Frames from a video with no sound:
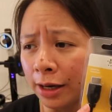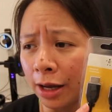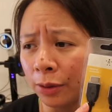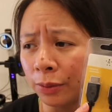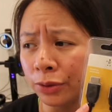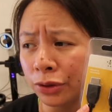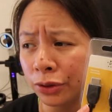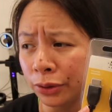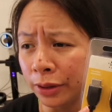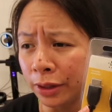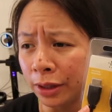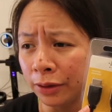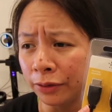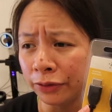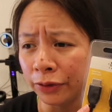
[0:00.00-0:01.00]
I was
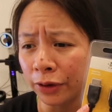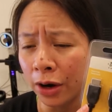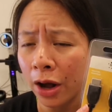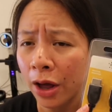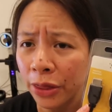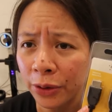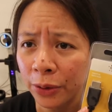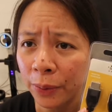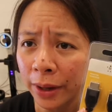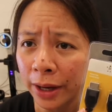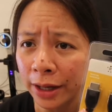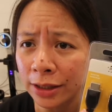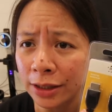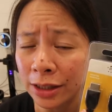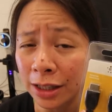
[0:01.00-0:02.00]
looking for other
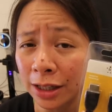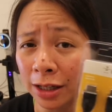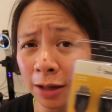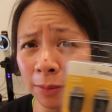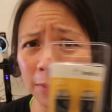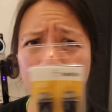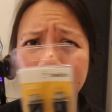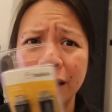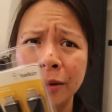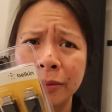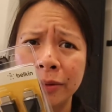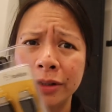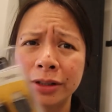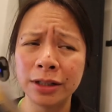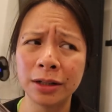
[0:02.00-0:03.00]
ways to connect my
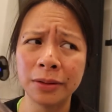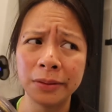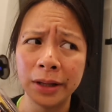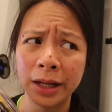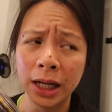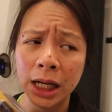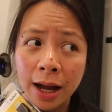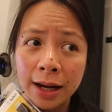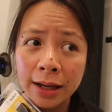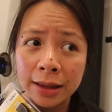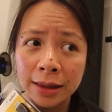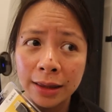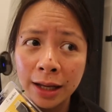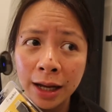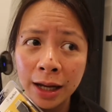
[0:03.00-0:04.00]
cameras, and I'm like, I
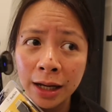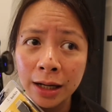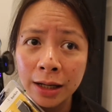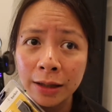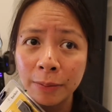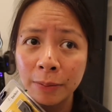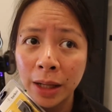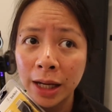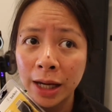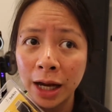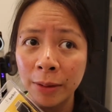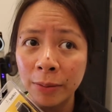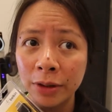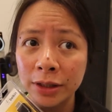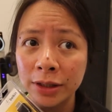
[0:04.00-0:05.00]
think my
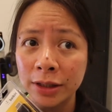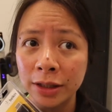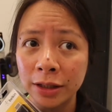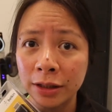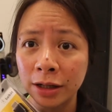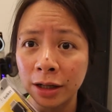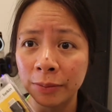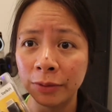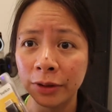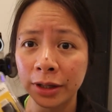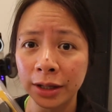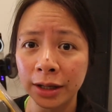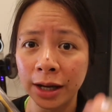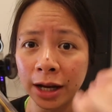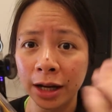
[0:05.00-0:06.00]
cameras didn't come with
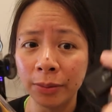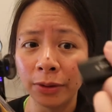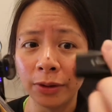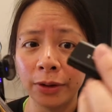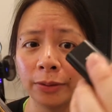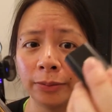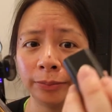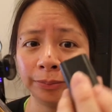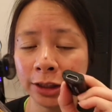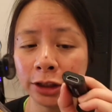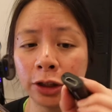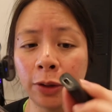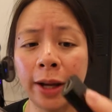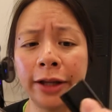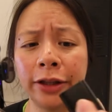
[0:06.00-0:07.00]
a cable.
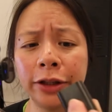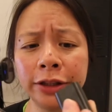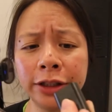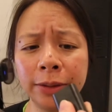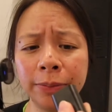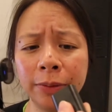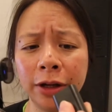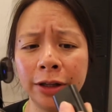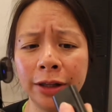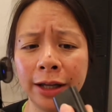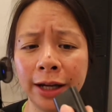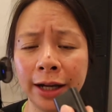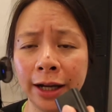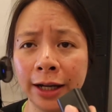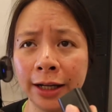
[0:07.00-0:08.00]
So I looked up
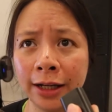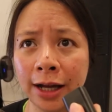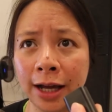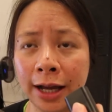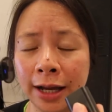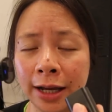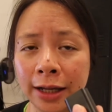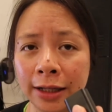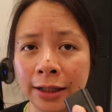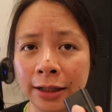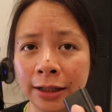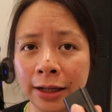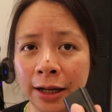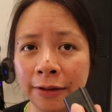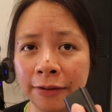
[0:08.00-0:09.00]
online
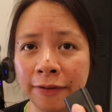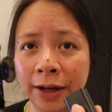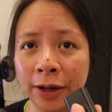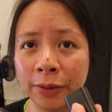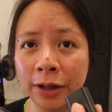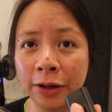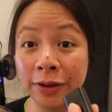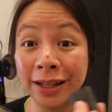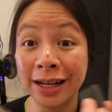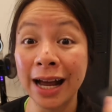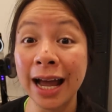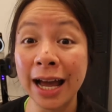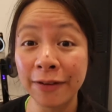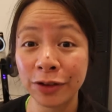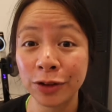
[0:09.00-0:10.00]
and I found out that
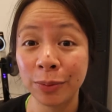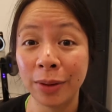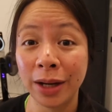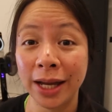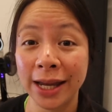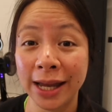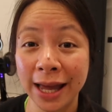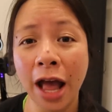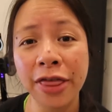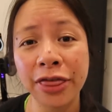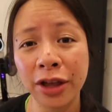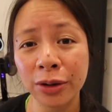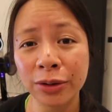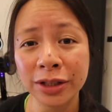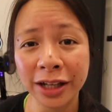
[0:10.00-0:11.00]
I have to buy
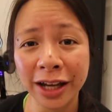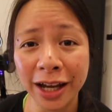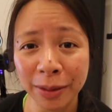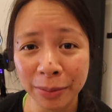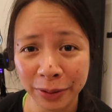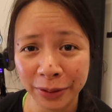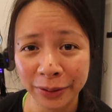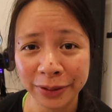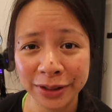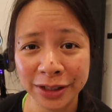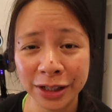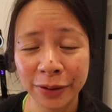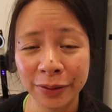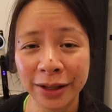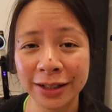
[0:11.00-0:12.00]
those cables,
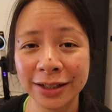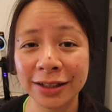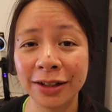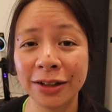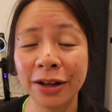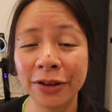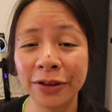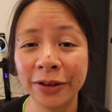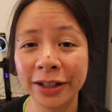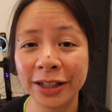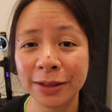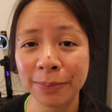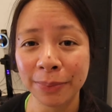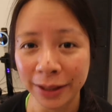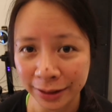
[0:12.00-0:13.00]
so that's another
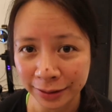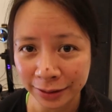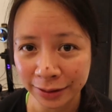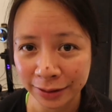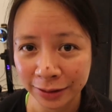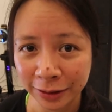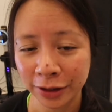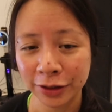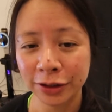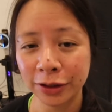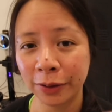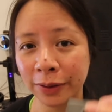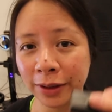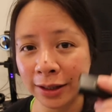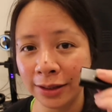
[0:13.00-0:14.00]
expense.
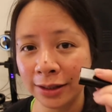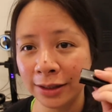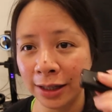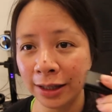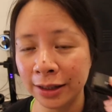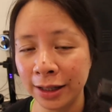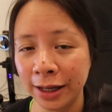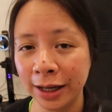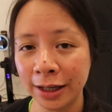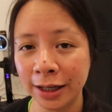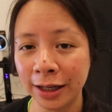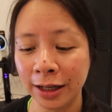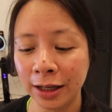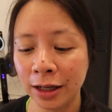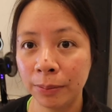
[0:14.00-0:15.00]
So that's 10
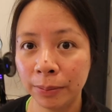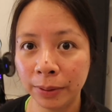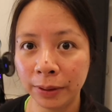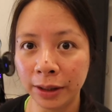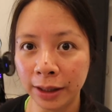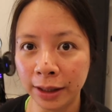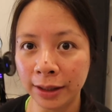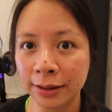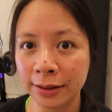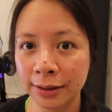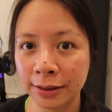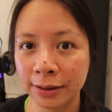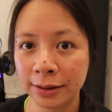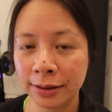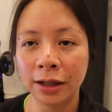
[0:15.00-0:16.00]
KD
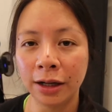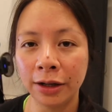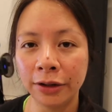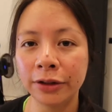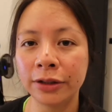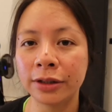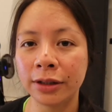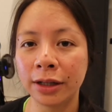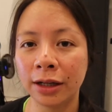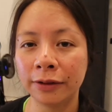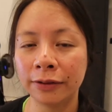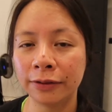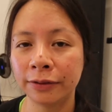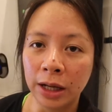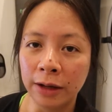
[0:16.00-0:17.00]
plus other
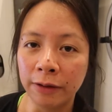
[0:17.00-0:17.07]
stuff.